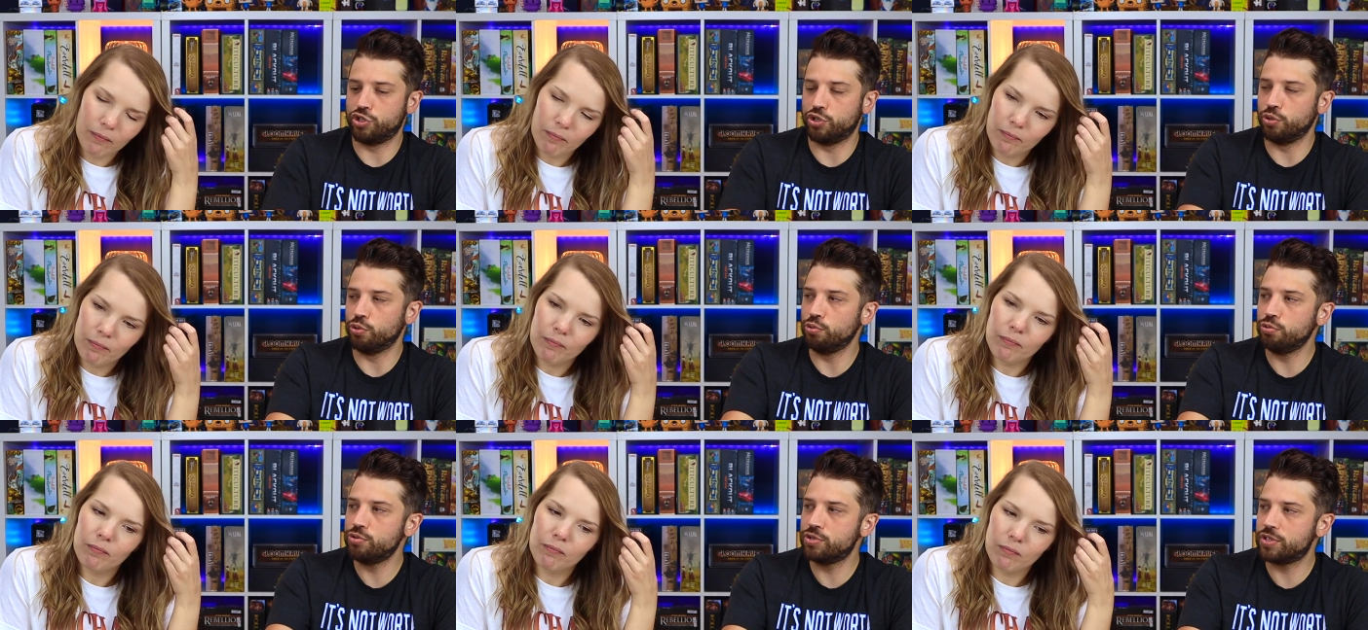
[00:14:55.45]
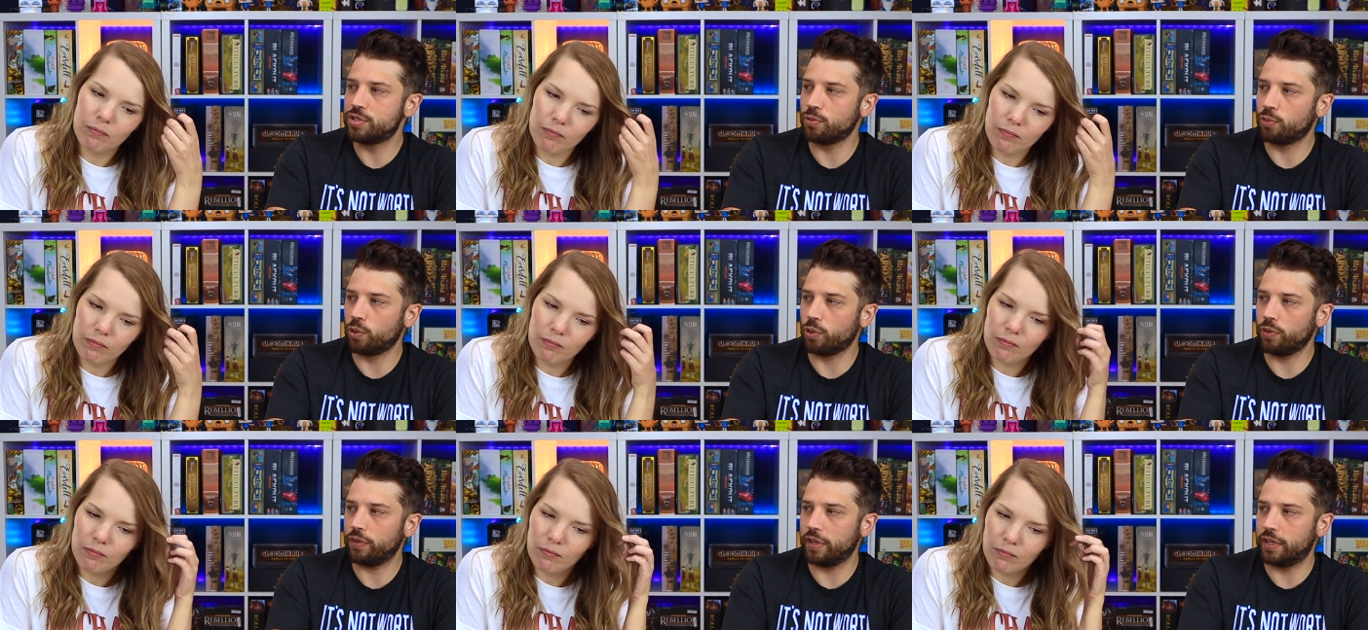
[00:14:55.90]
Speaker 1: choose to
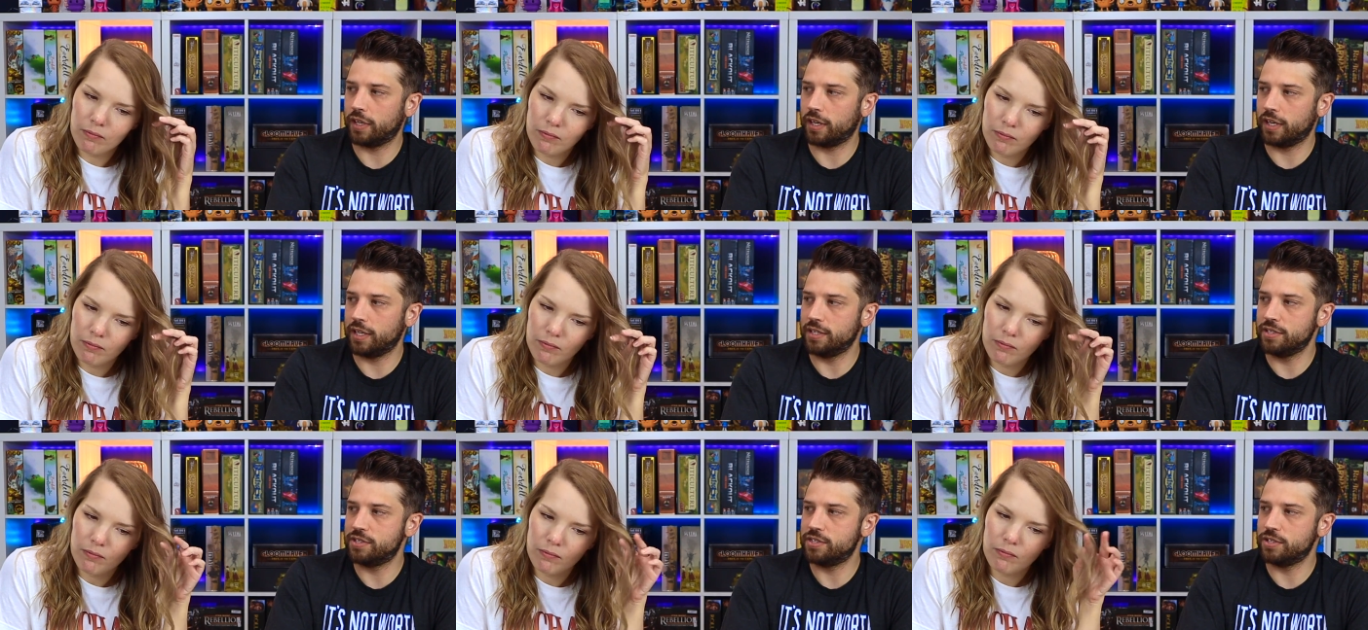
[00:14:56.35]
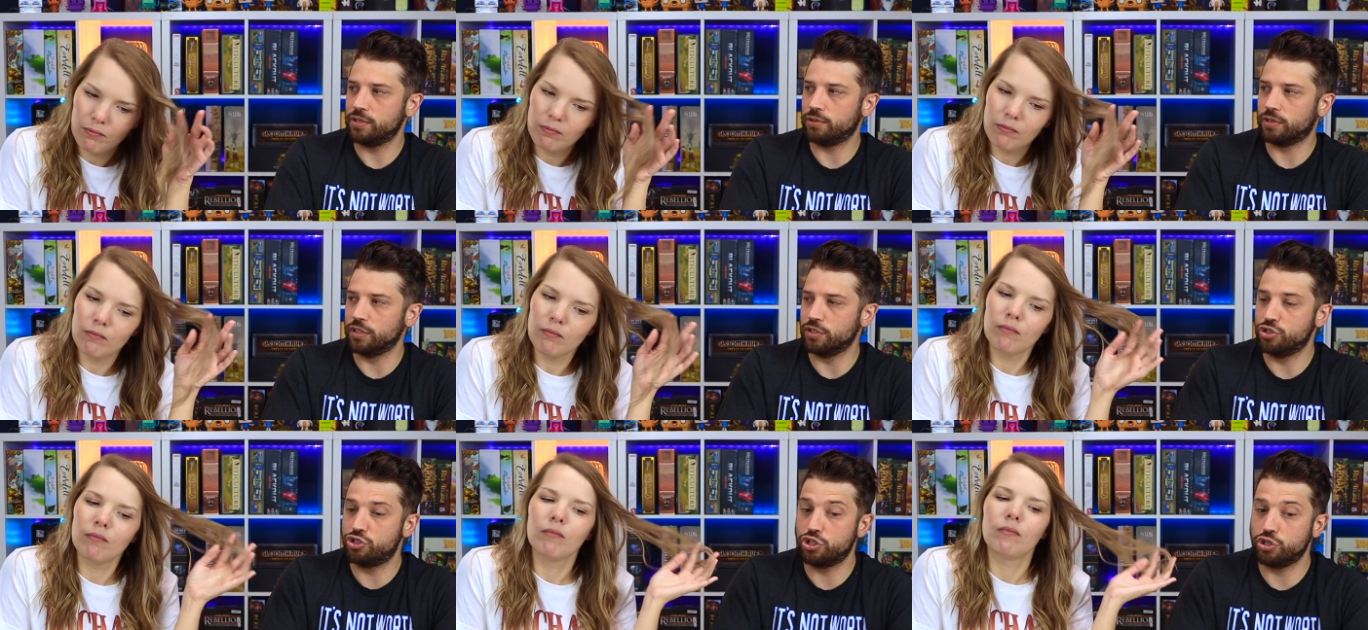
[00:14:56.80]
roll the dice, you
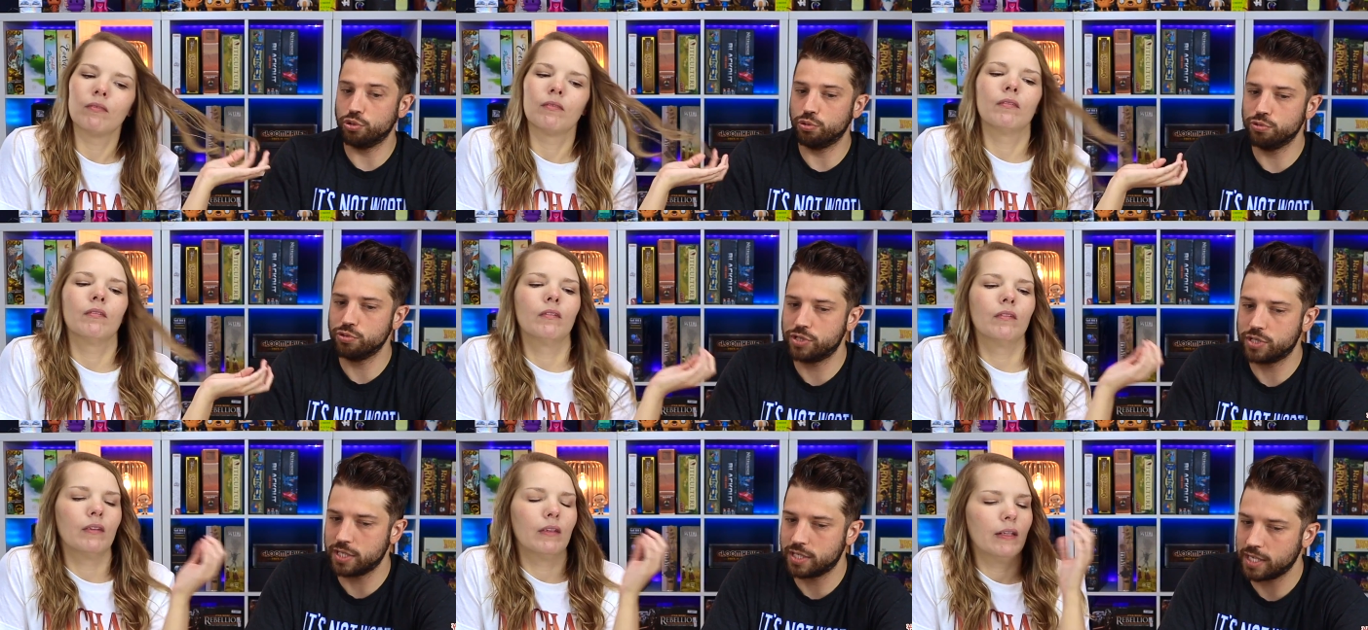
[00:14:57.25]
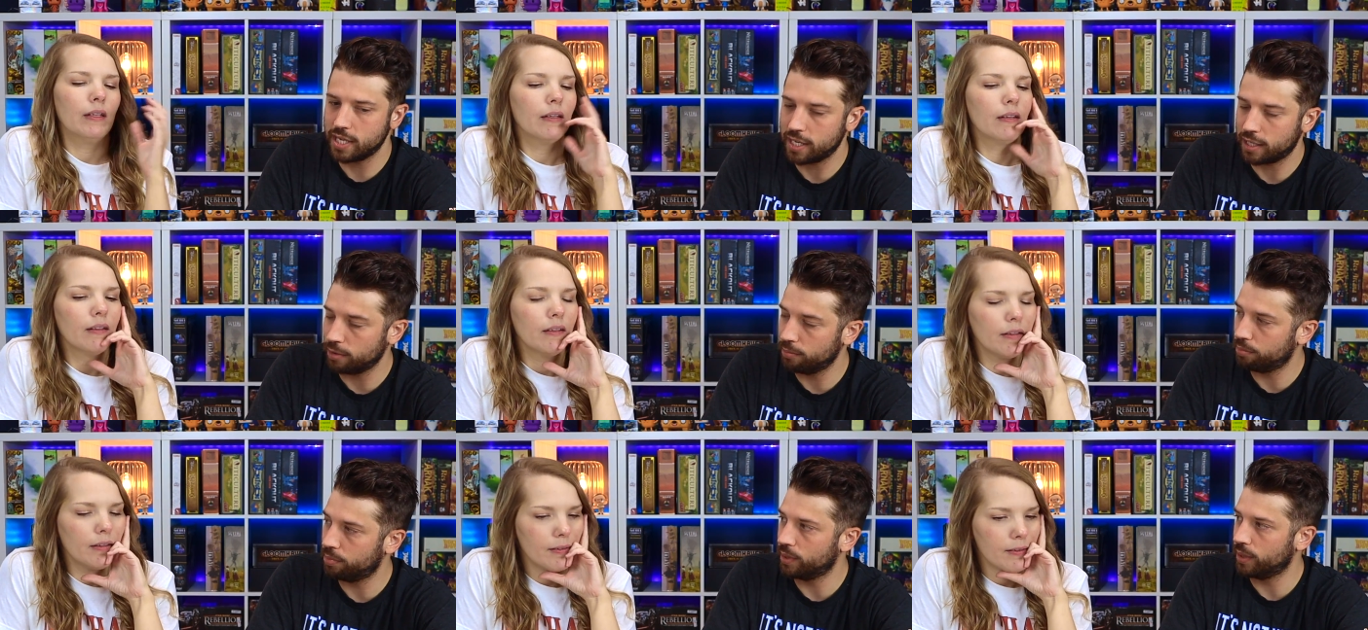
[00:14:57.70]
can choose to
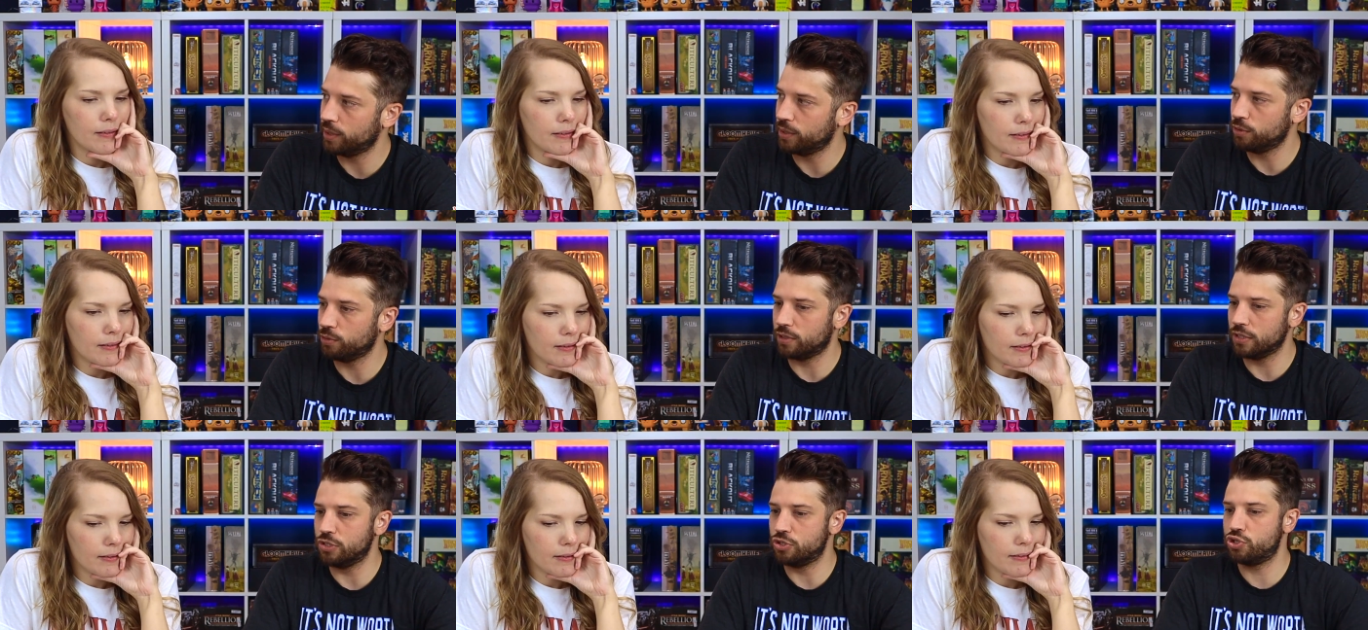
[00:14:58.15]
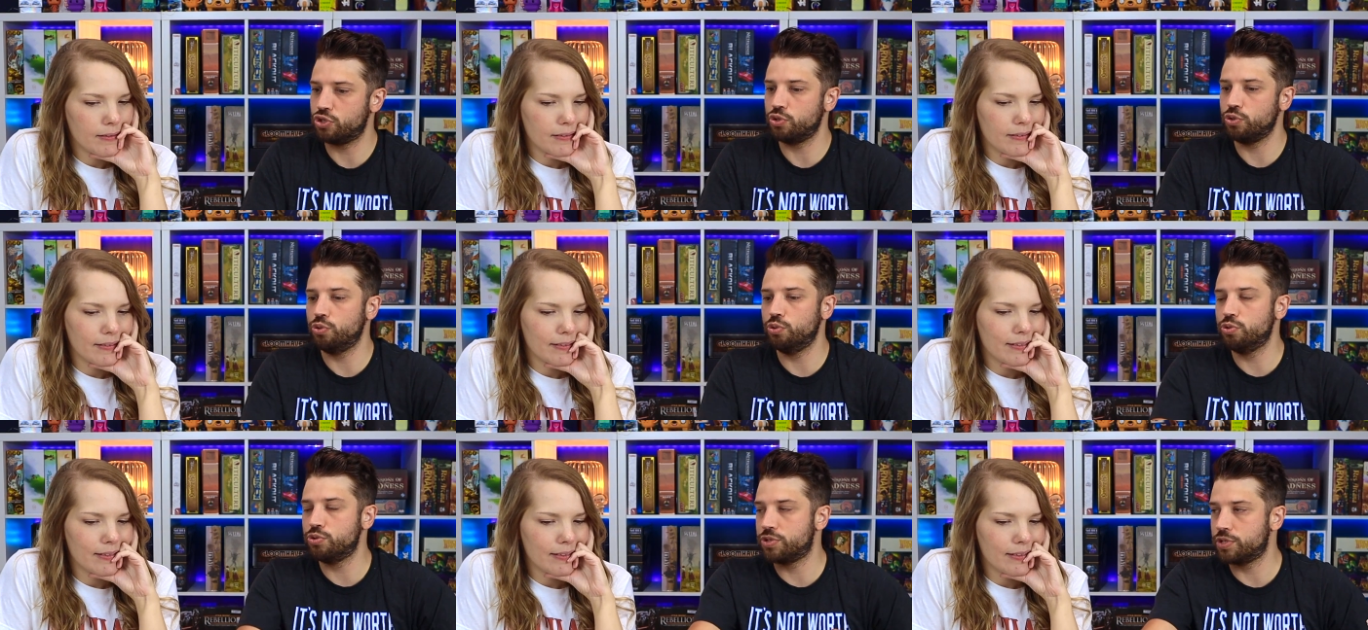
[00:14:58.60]
take a bid, you can
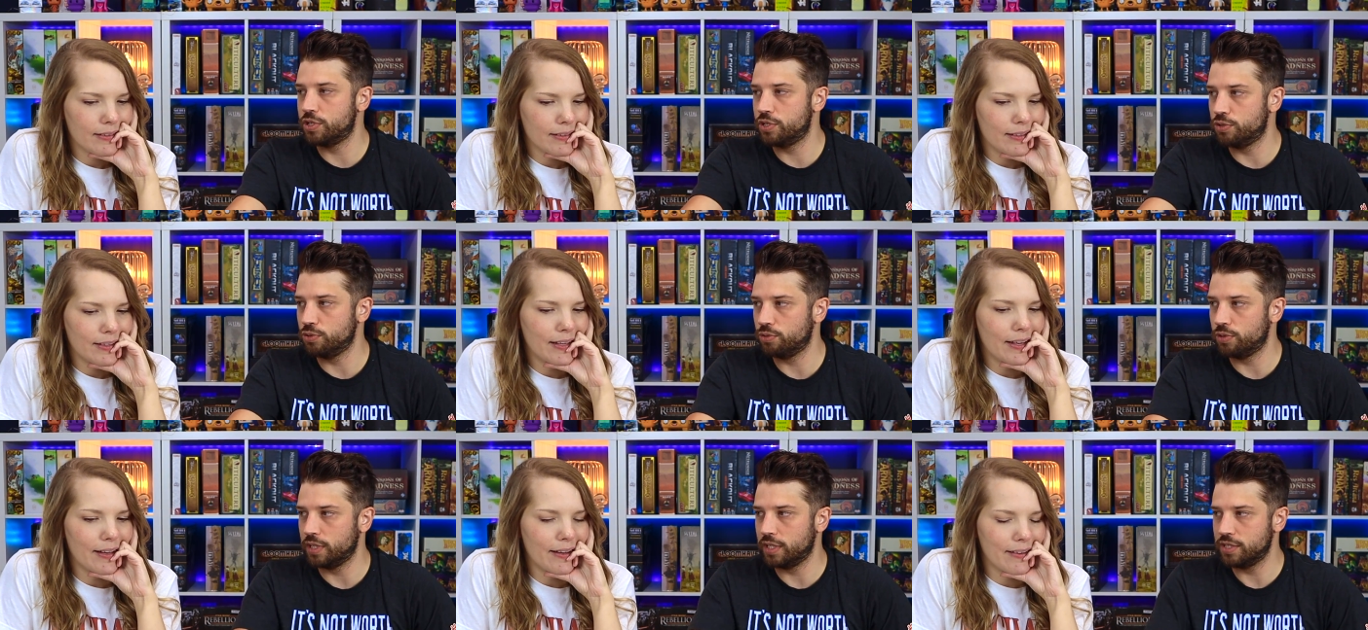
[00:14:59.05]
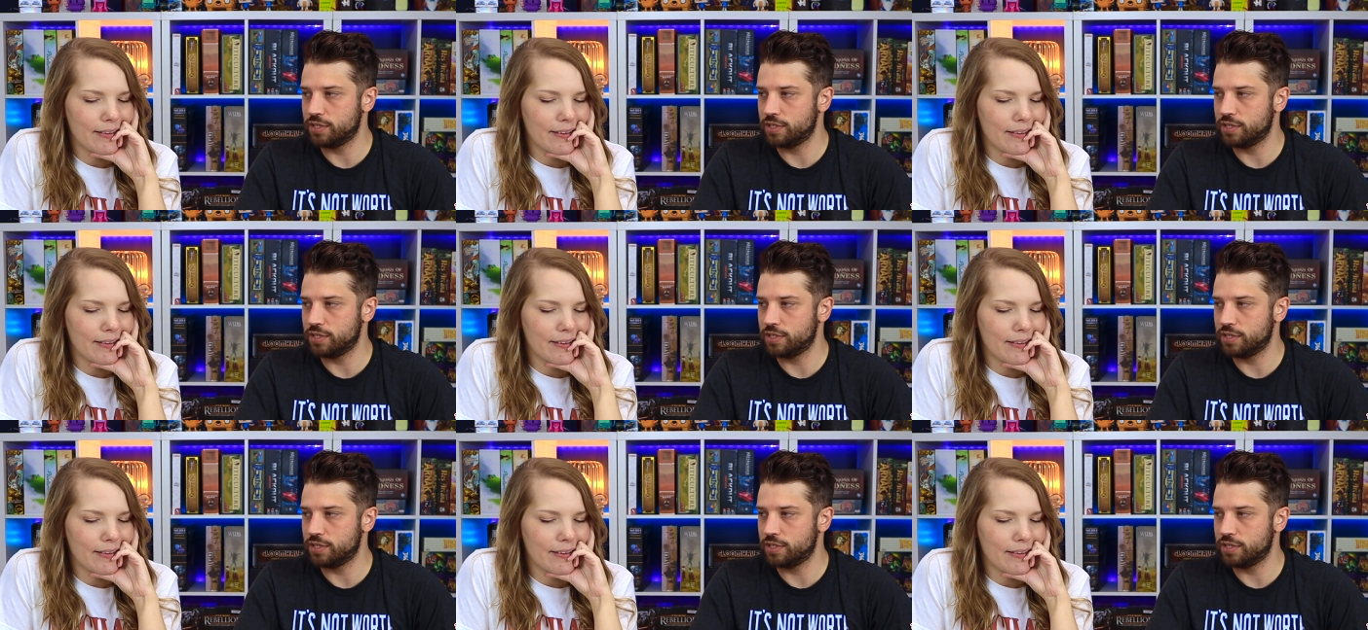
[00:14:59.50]
choose to do yeah.